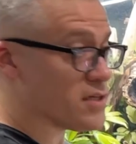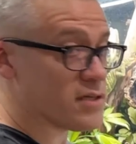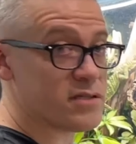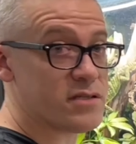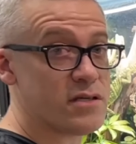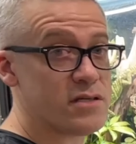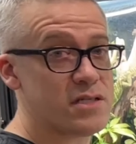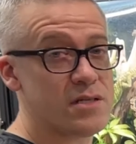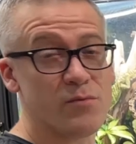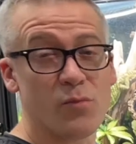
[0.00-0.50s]

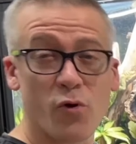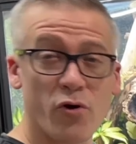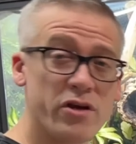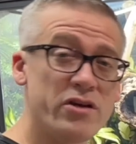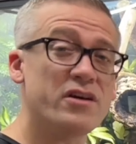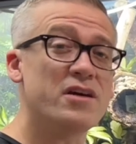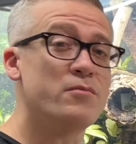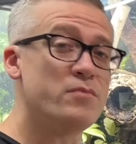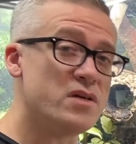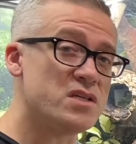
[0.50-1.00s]
system, or you
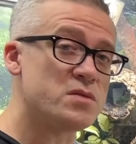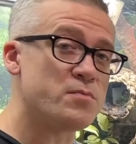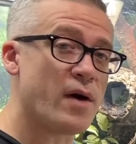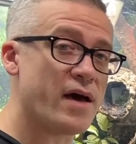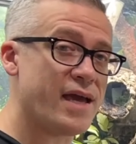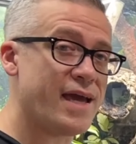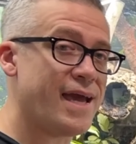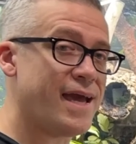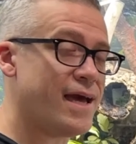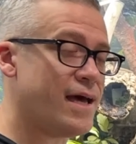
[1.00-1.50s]
can mist
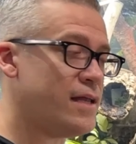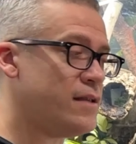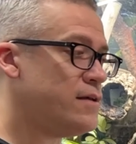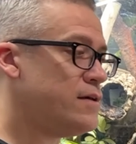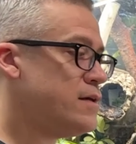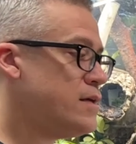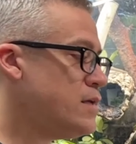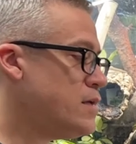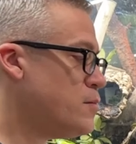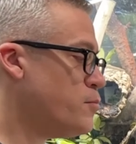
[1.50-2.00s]
by hand,
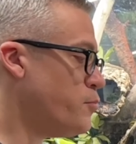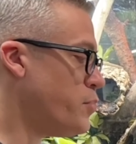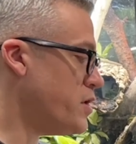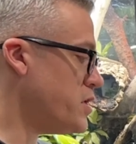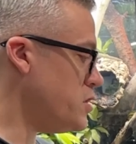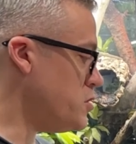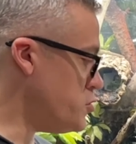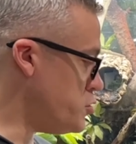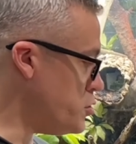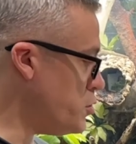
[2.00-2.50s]
but
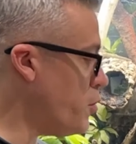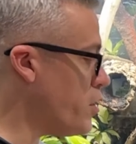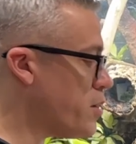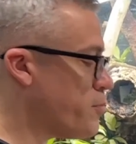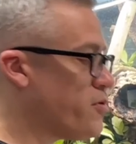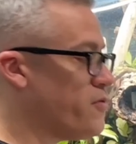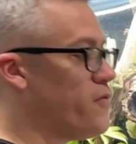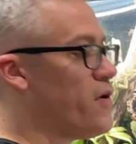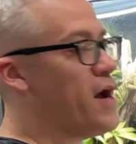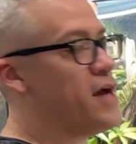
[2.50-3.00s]
you do want to
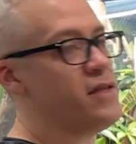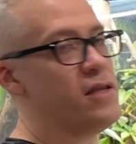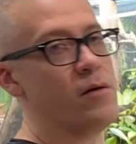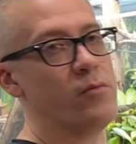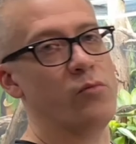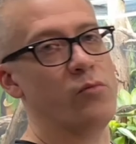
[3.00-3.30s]
provide them